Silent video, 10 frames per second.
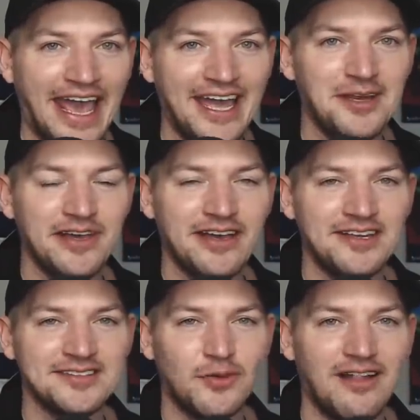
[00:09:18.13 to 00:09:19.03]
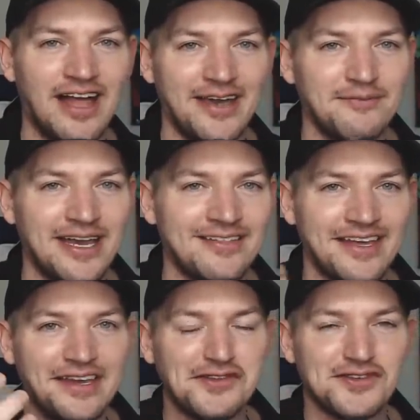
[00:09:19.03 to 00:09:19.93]
hand, because while I might
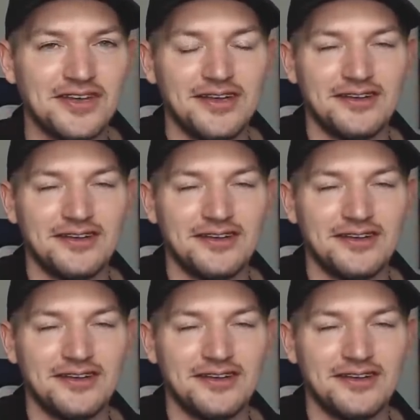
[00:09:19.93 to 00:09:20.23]
think it's